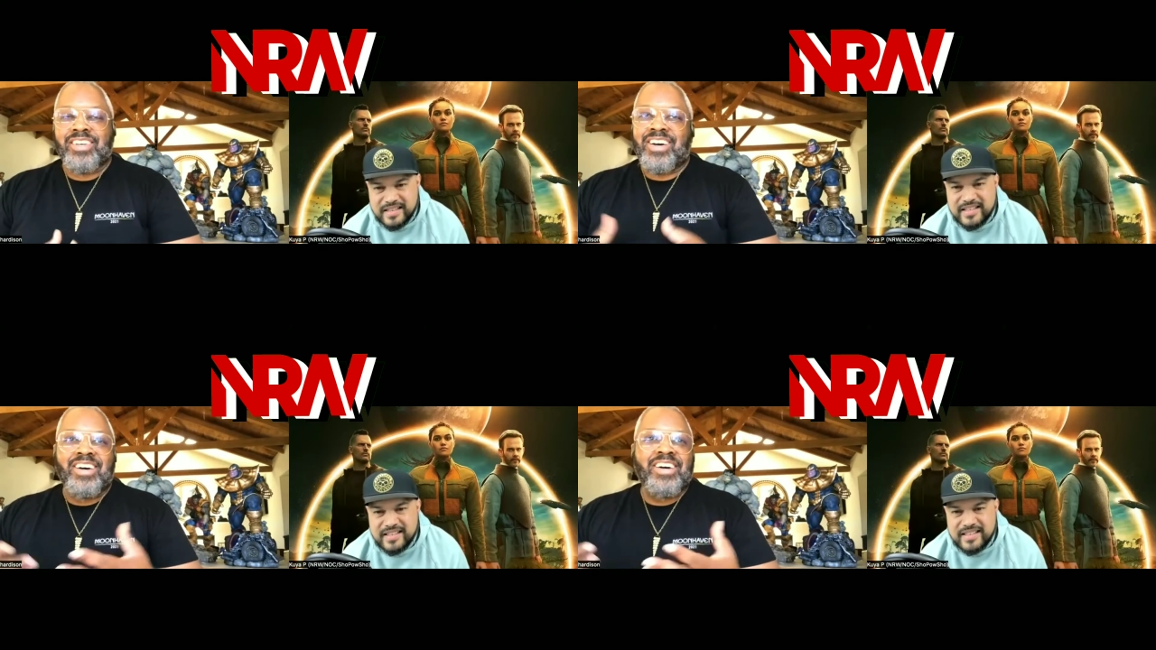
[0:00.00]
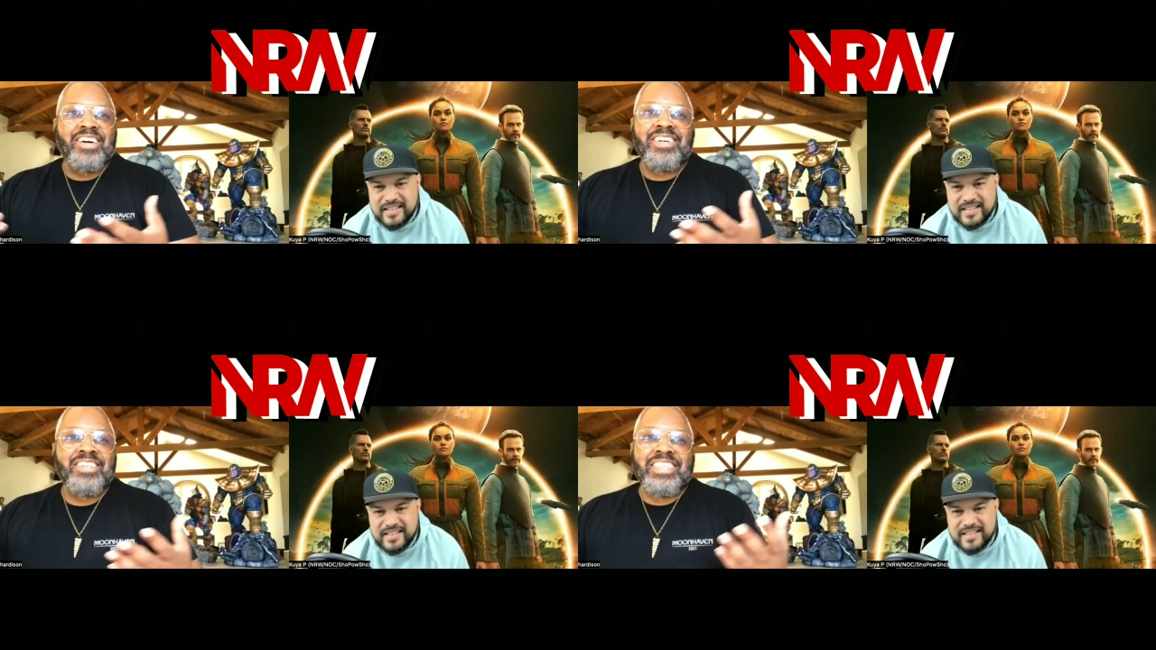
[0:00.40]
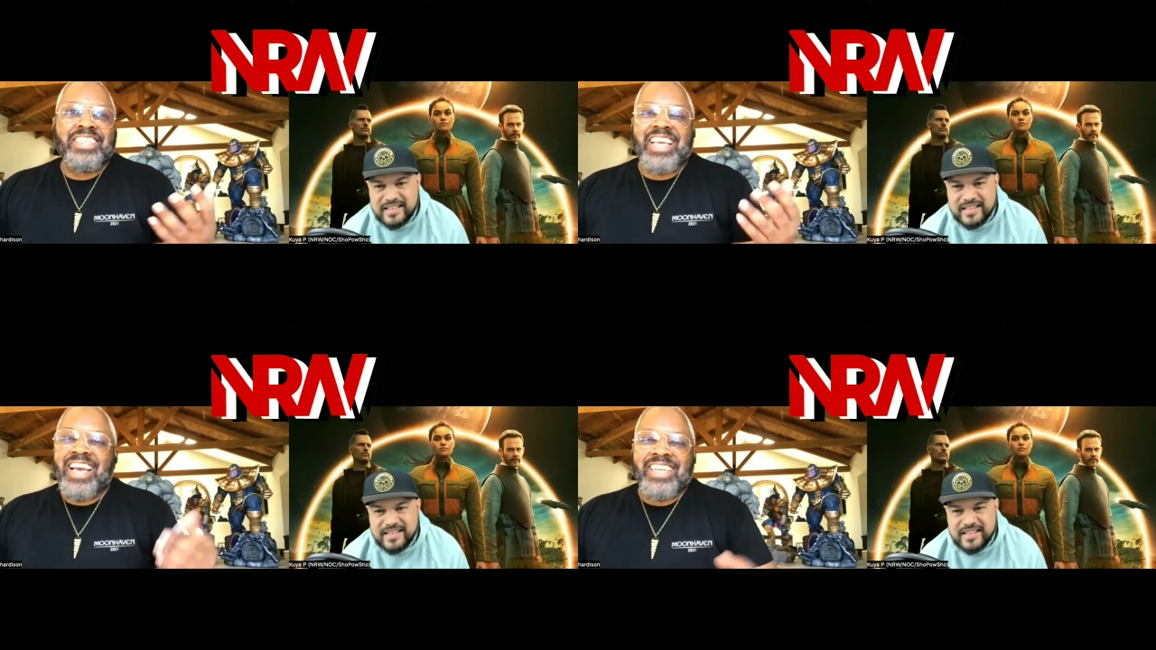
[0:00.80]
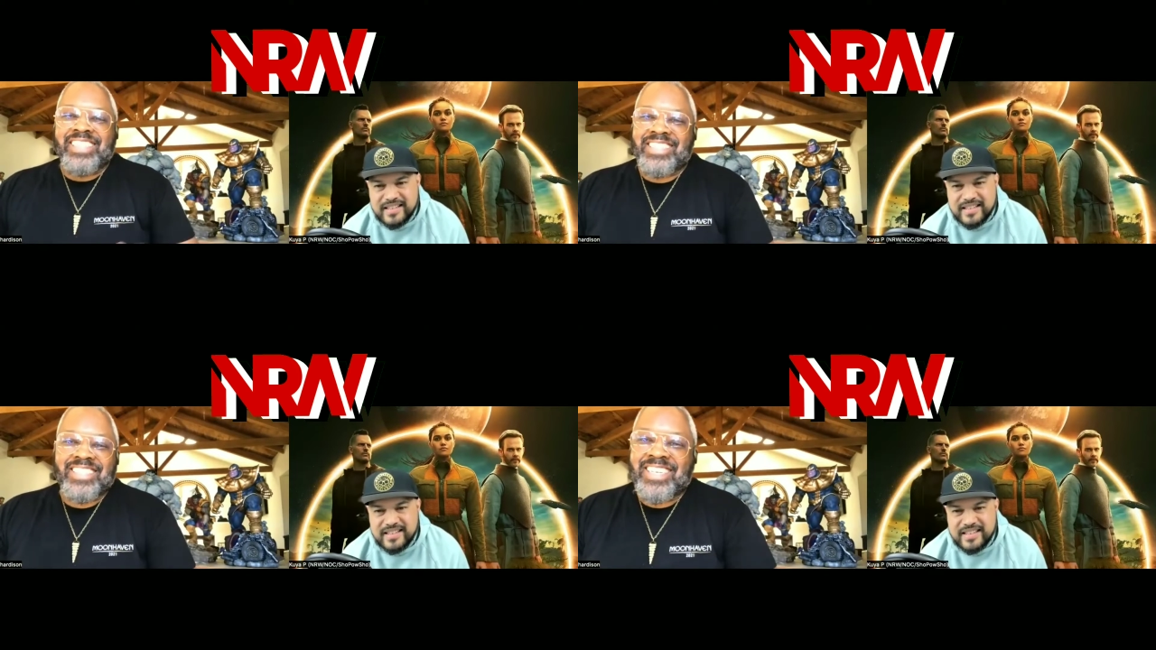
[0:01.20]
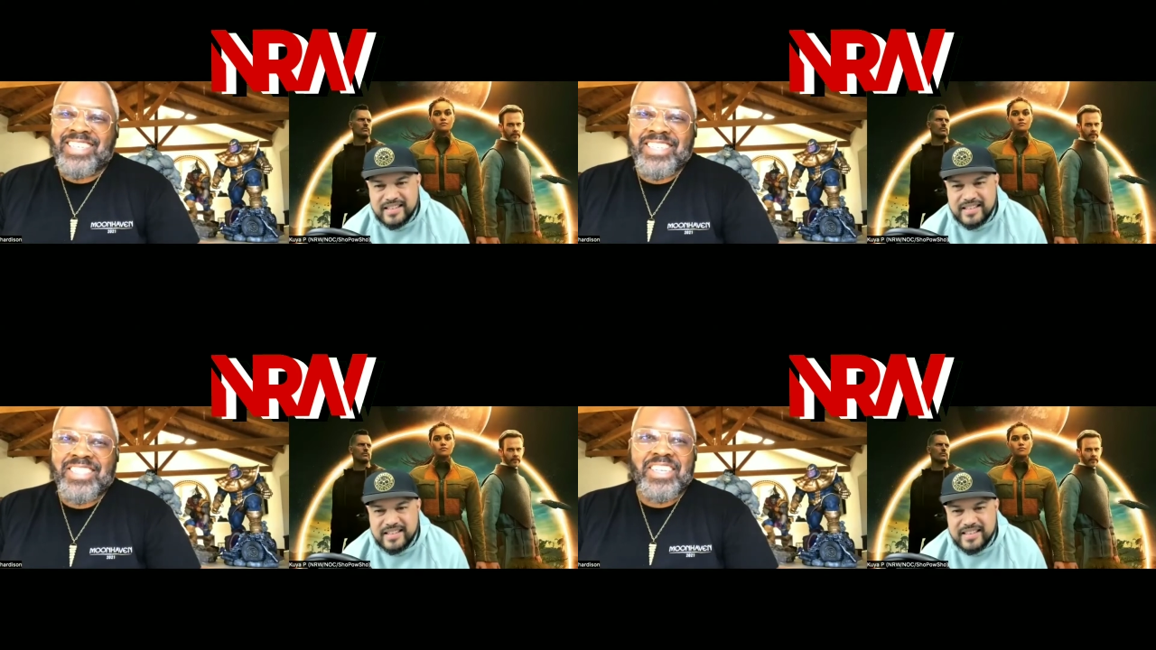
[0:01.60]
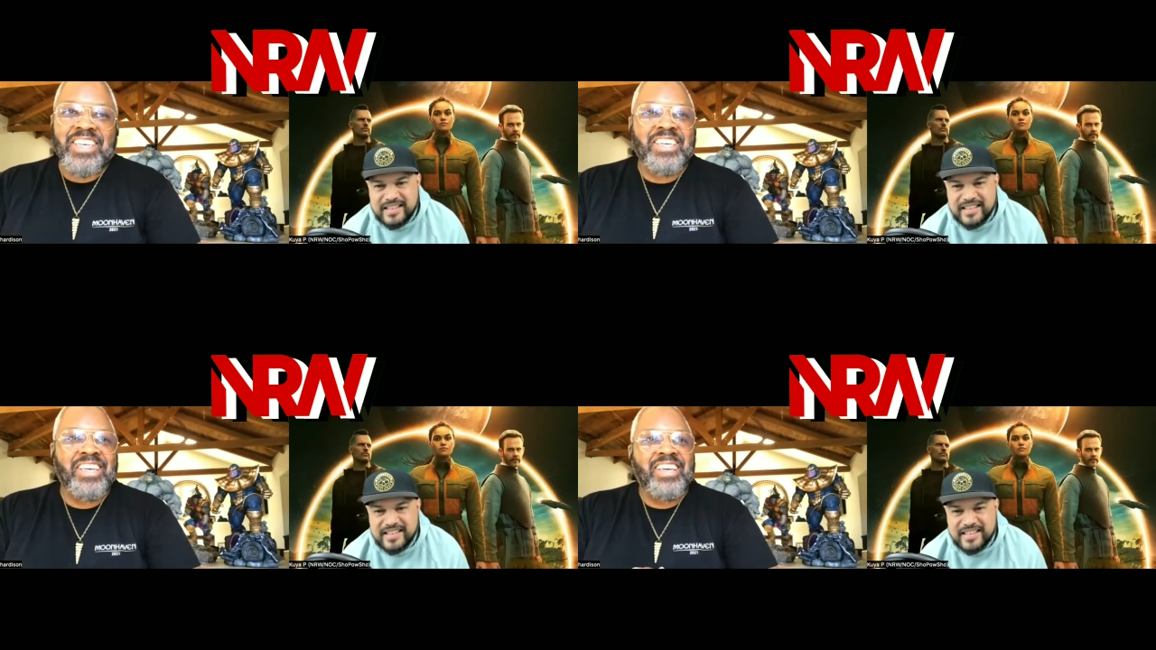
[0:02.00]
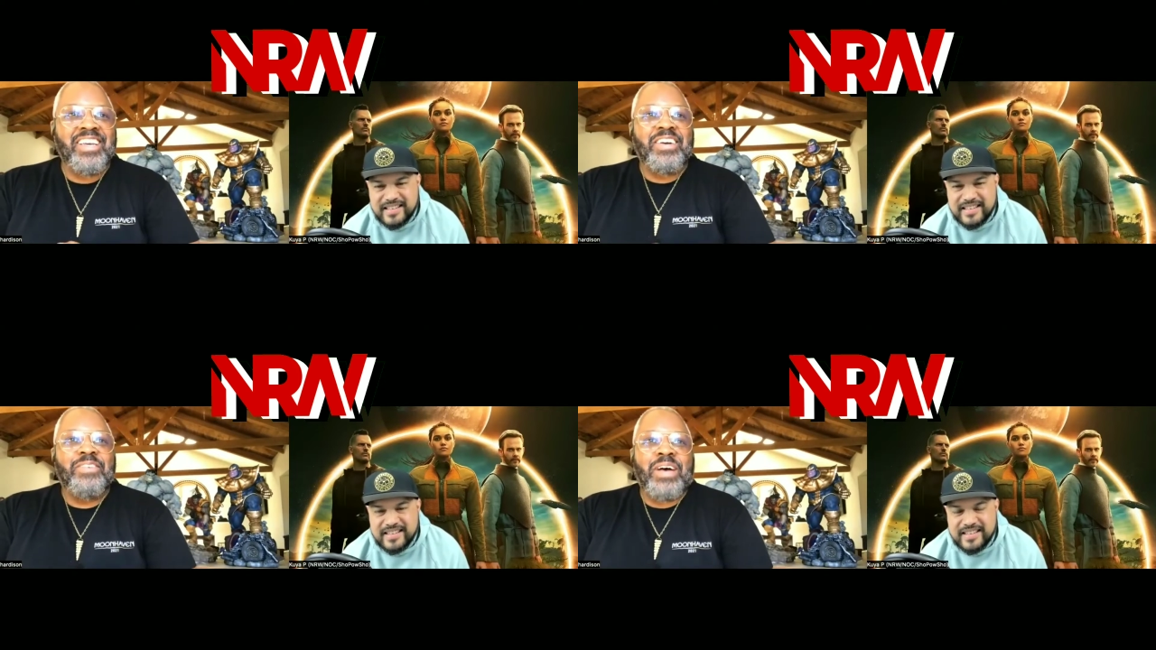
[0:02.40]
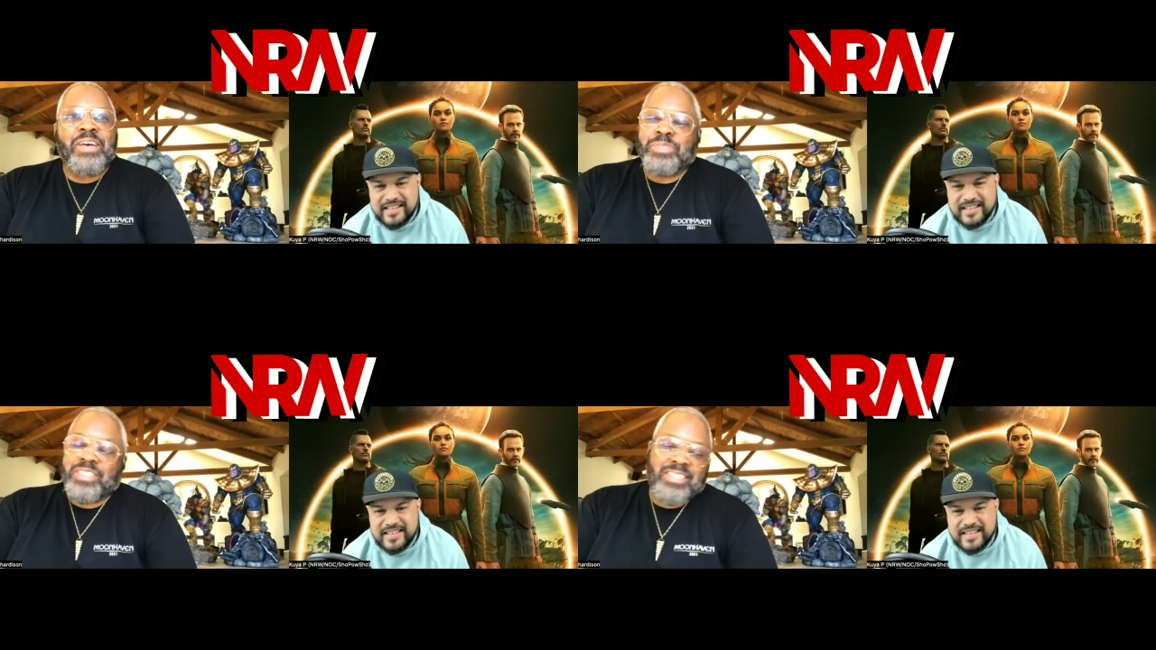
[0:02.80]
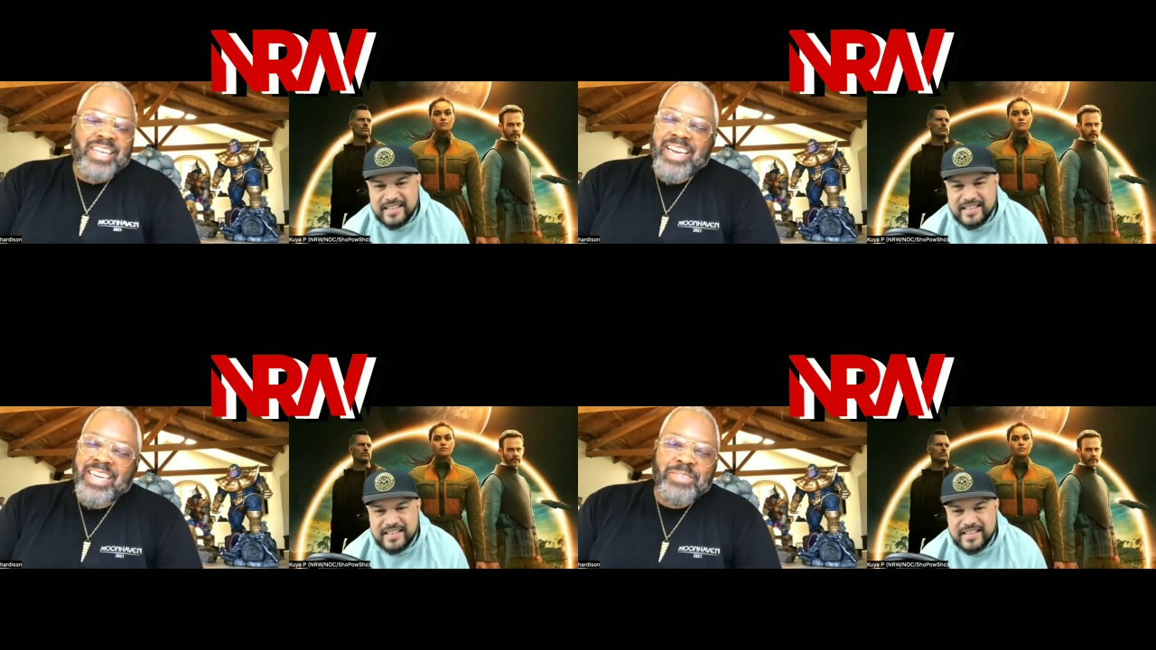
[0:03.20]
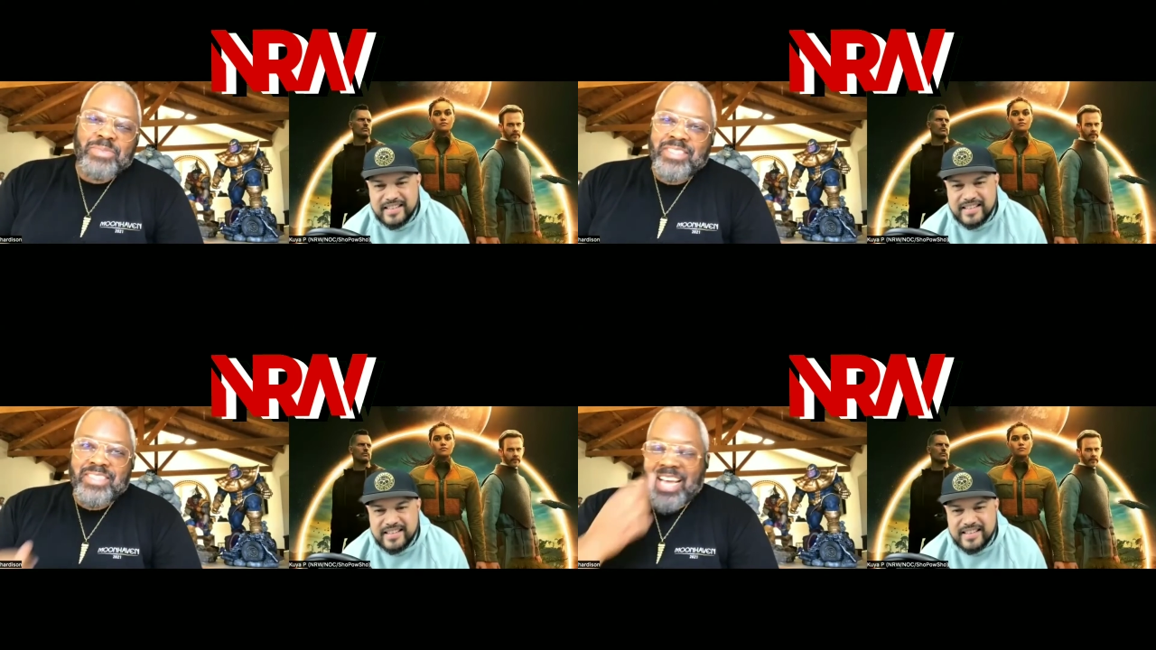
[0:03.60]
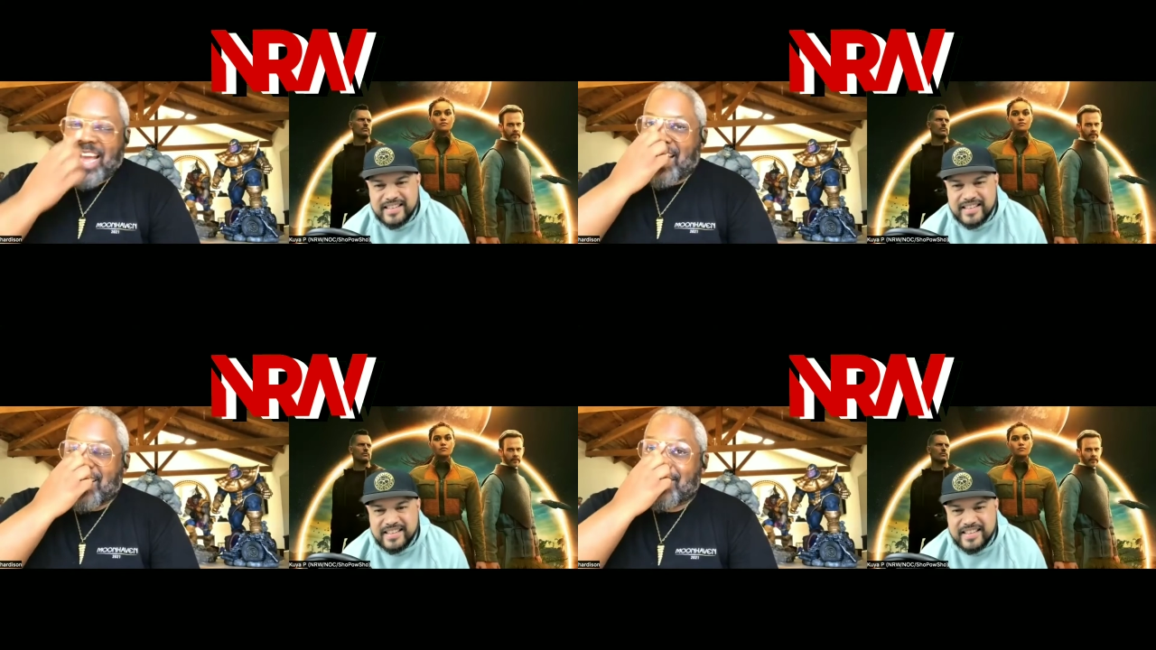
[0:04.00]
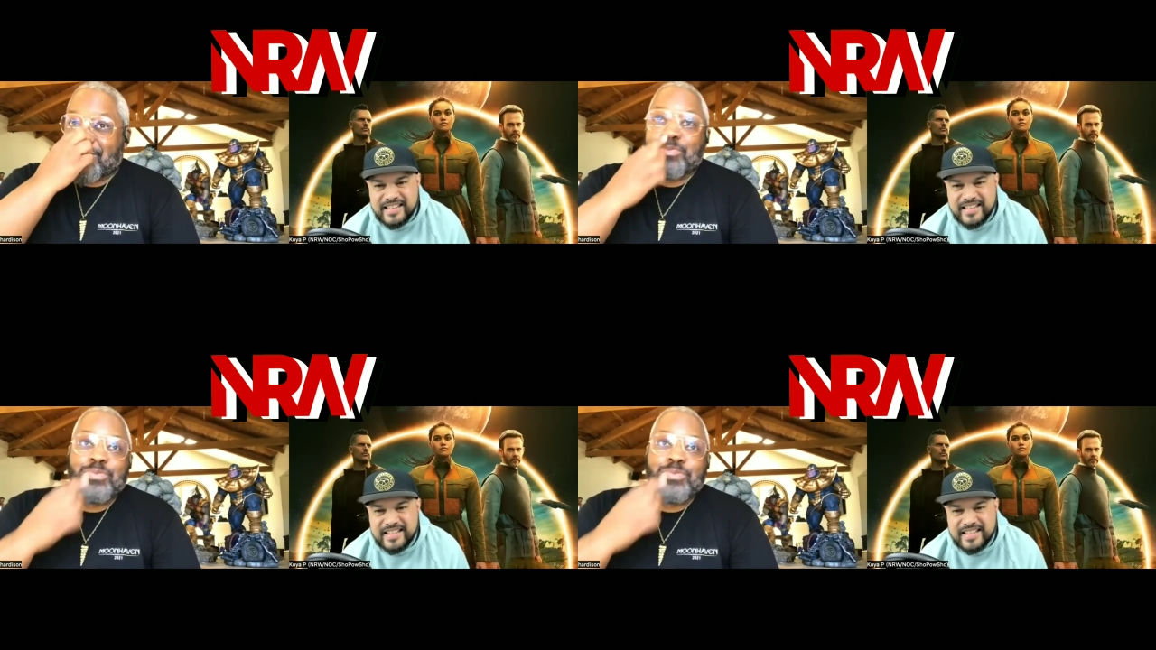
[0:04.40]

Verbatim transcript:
Speaker 1: uh yeah it just it just it was exciting it was uh, ah,